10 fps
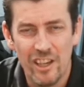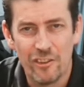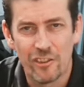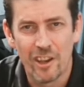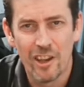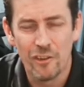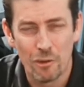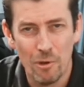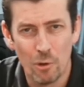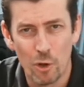It's a
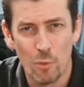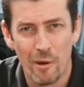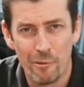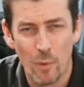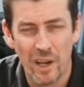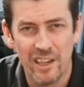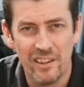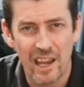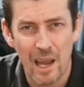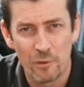real good one for
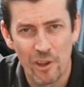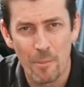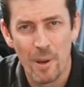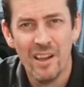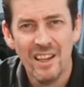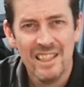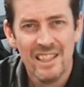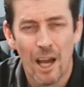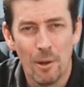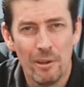waking the abs up
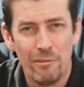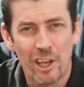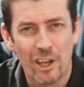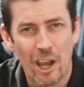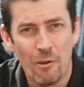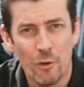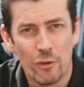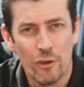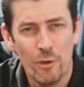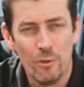if you're going to go on
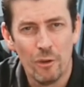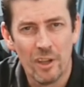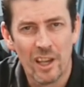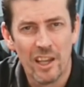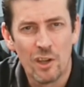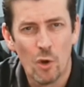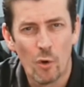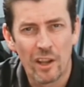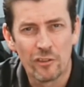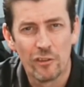to doing a
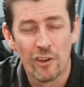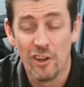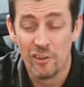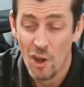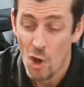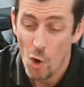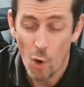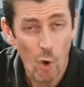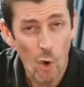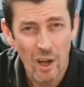core exercise,
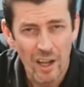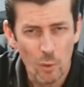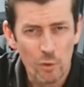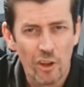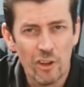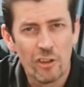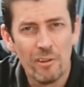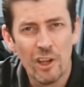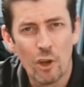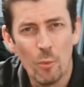or
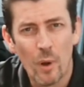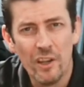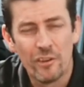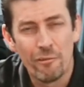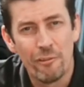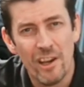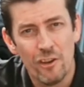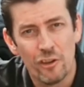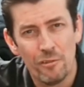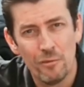alternatively a good way to
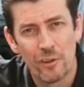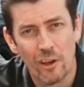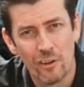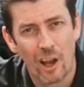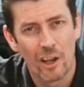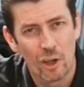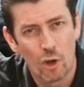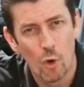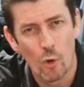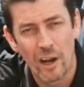finish if you've done like a
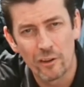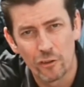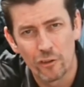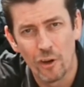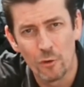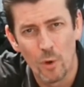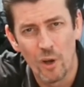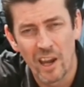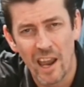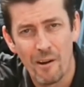core exercise
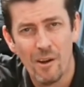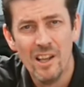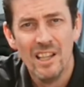workout.